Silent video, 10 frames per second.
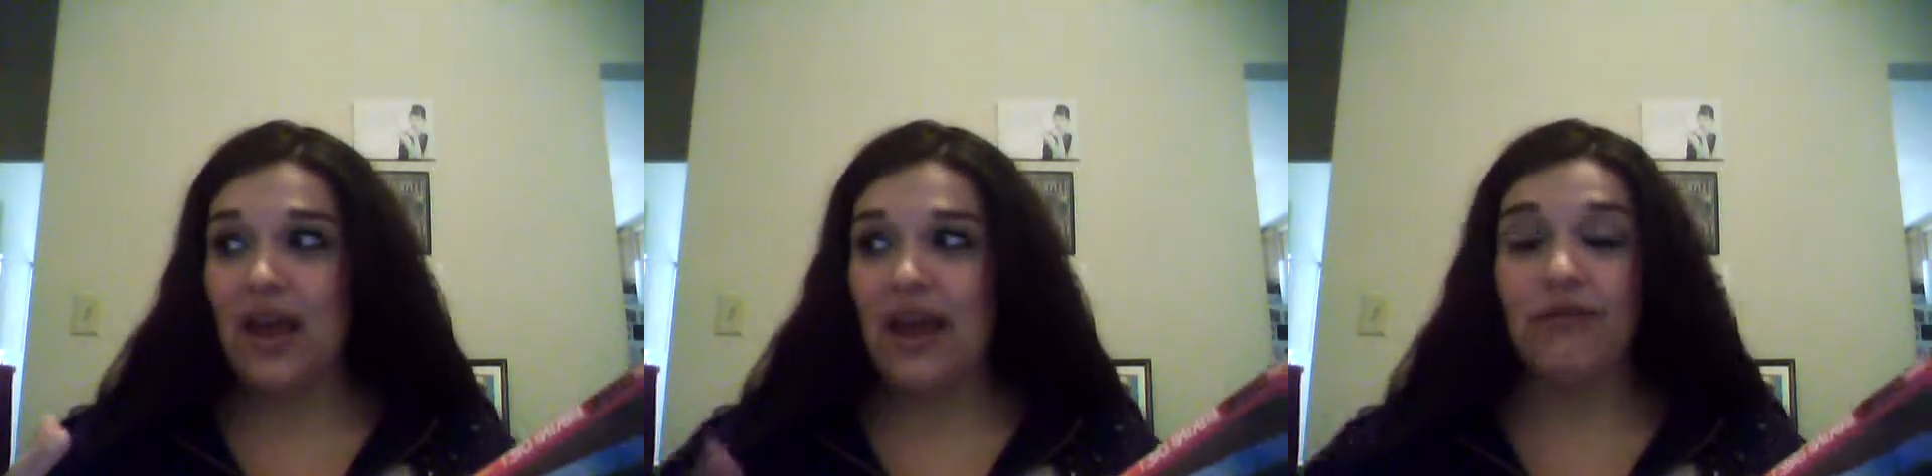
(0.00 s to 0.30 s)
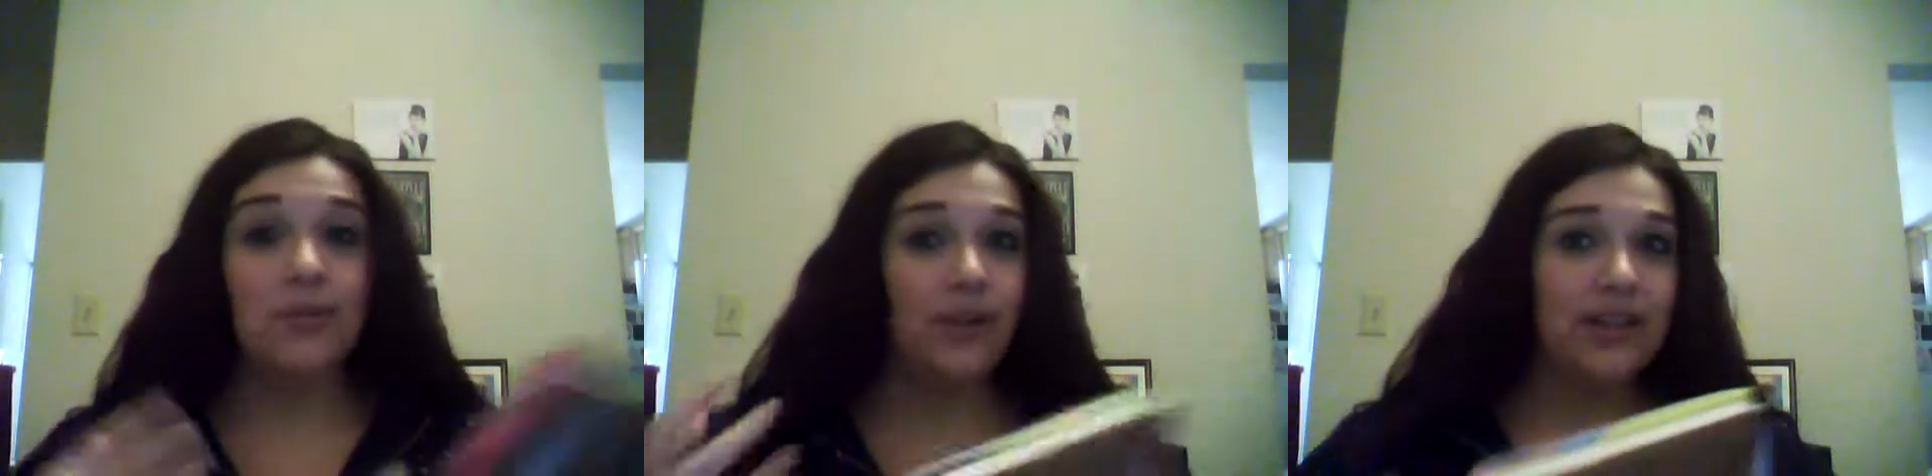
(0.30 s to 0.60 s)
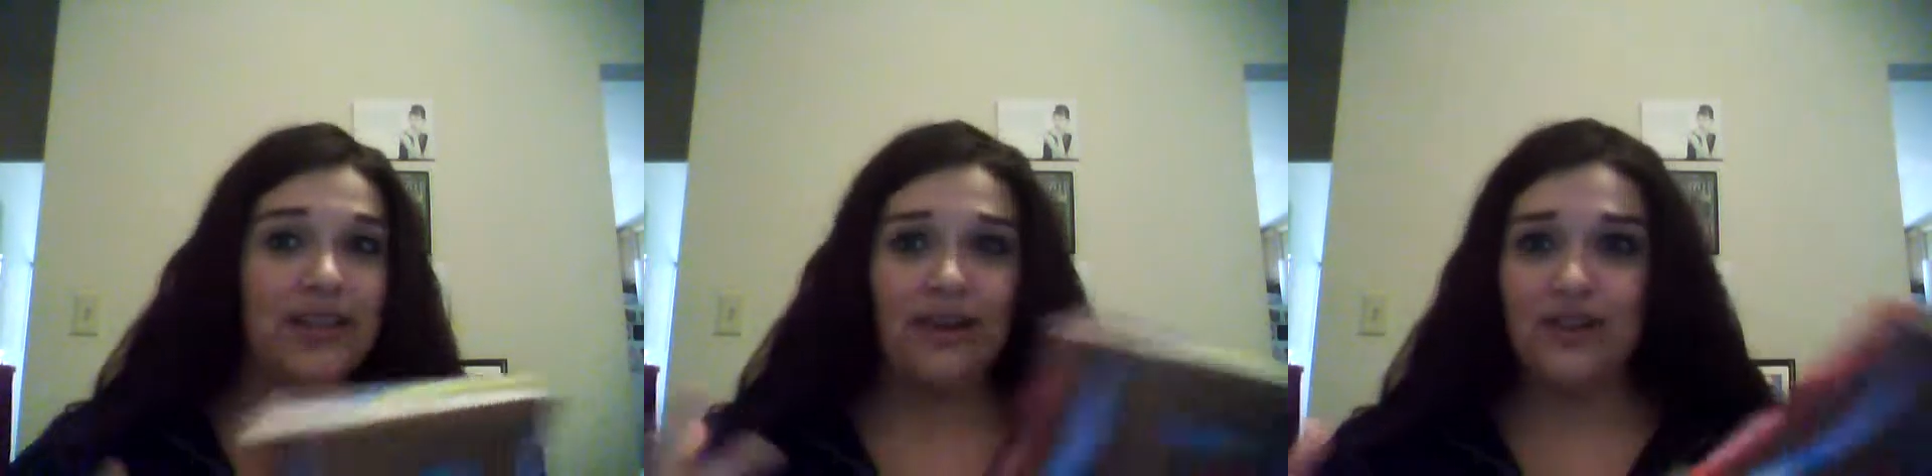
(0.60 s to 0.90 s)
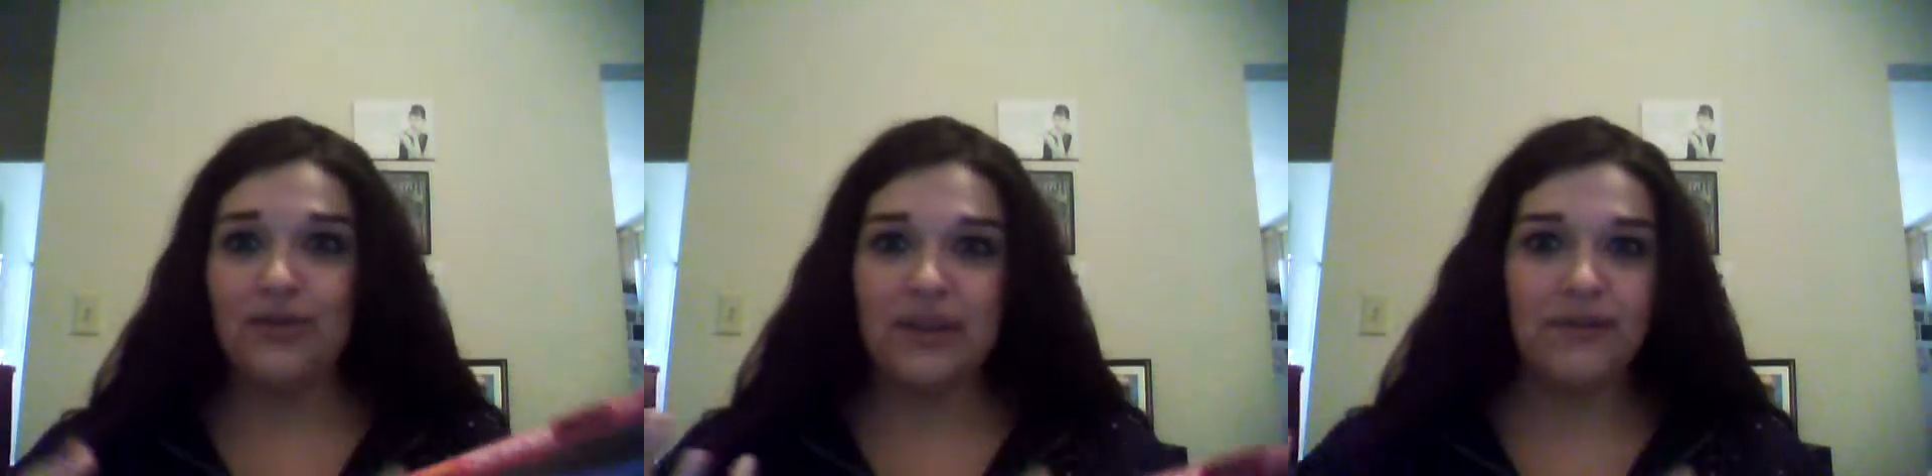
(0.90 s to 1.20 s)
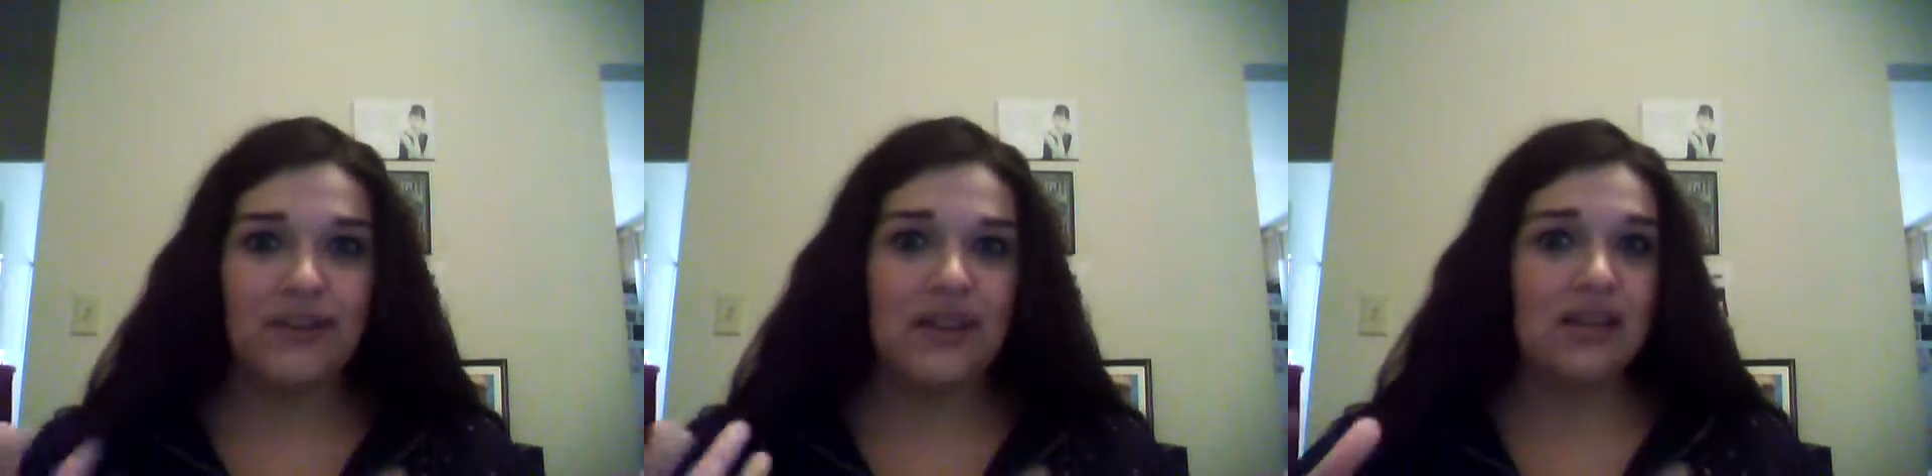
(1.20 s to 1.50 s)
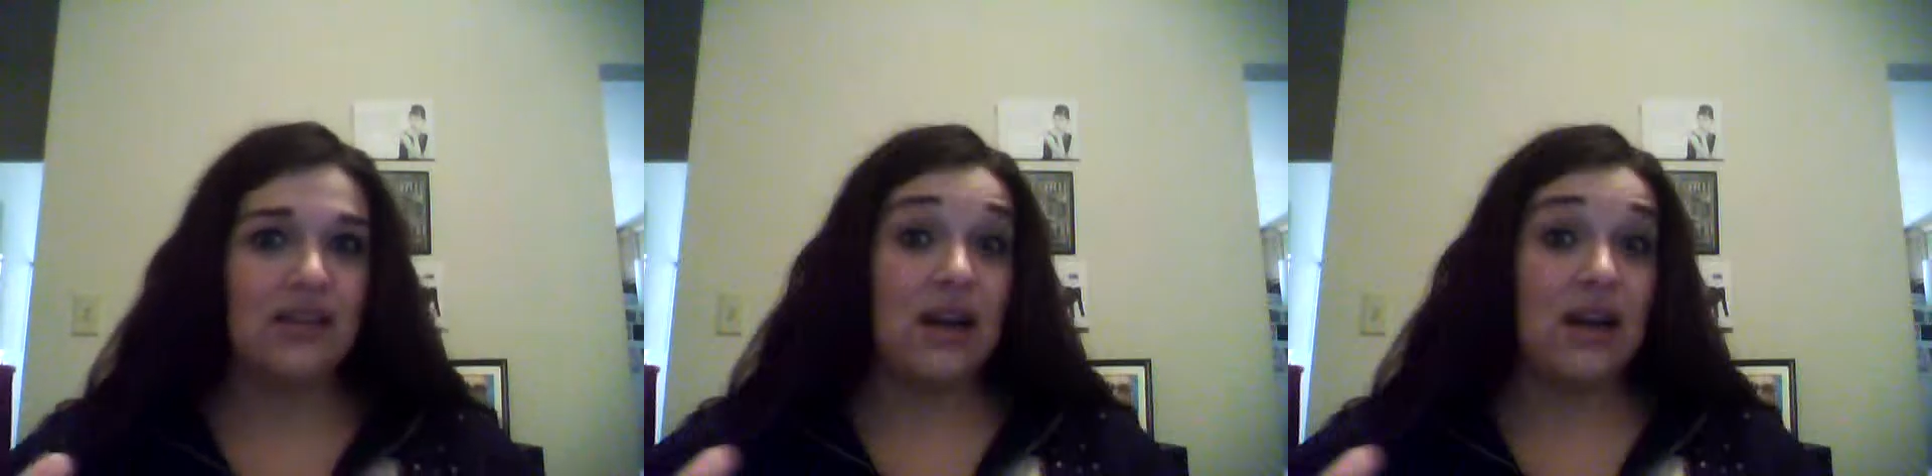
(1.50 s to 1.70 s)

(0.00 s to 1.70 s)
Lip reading: every book tells you different things,